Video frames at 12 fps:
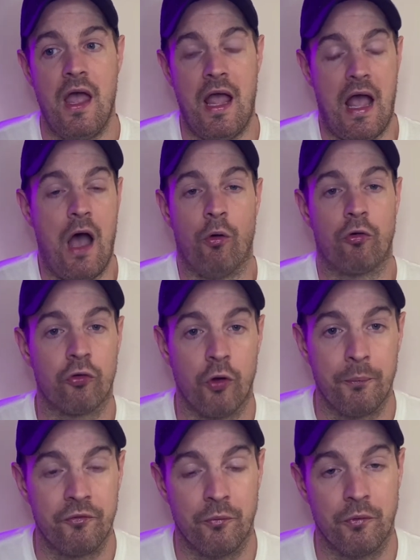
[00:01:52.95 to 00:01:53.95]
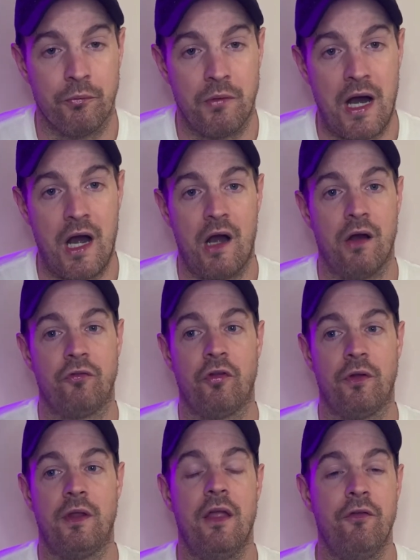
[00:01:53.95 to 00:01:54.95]
how corrupt some of them are,
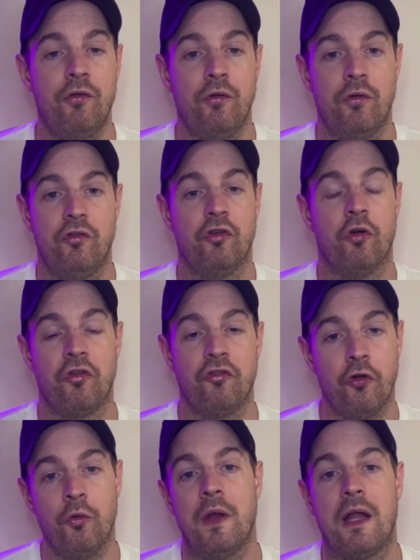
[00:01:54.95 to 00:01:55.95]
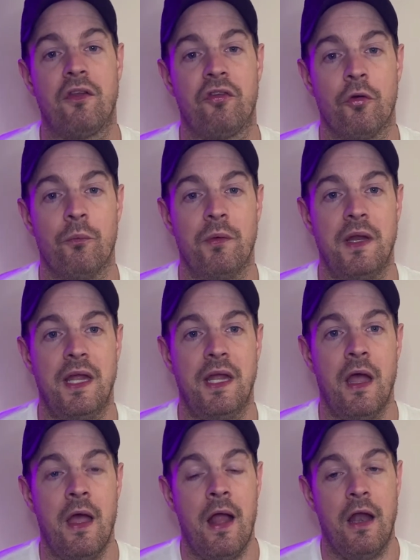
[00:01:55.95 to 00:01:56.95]
to give to do that to
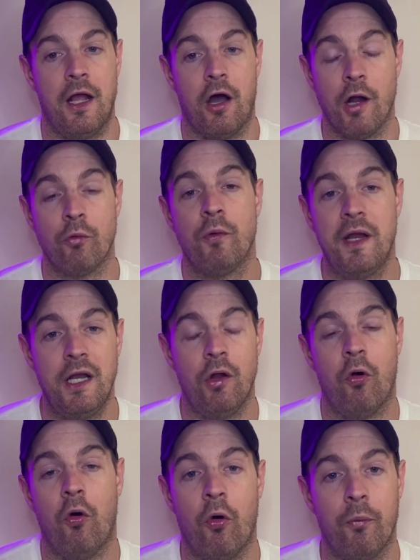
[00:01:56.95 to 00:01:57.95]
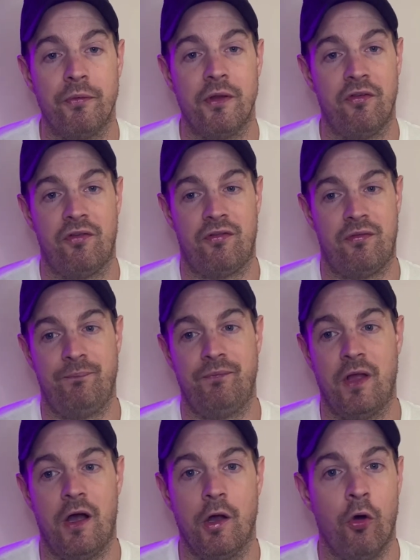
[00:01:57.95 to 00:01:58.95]
somebody. Like, I really hope this.
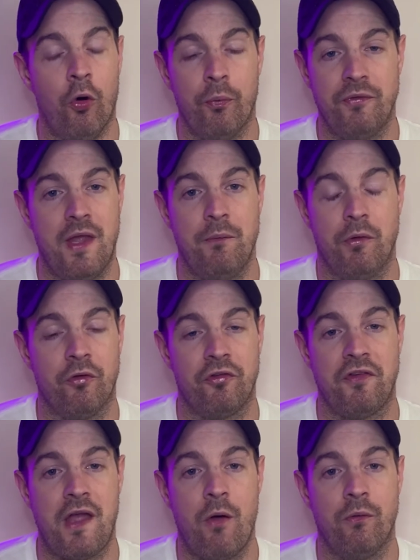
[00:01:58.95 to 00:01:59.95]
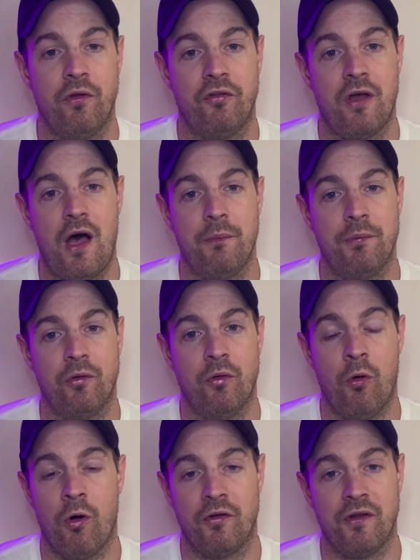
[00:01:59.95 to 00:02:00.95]
I hope Damon goes to town, this cop in
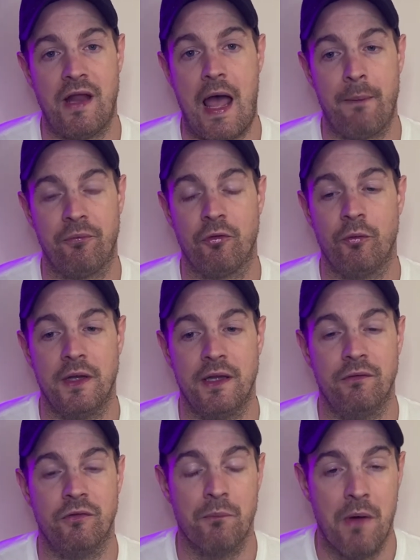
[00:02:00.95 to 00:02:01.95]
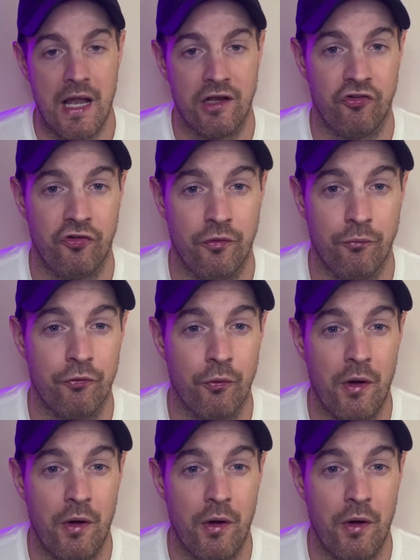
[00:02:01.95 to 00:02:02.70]
court, and absolutely demolishes him for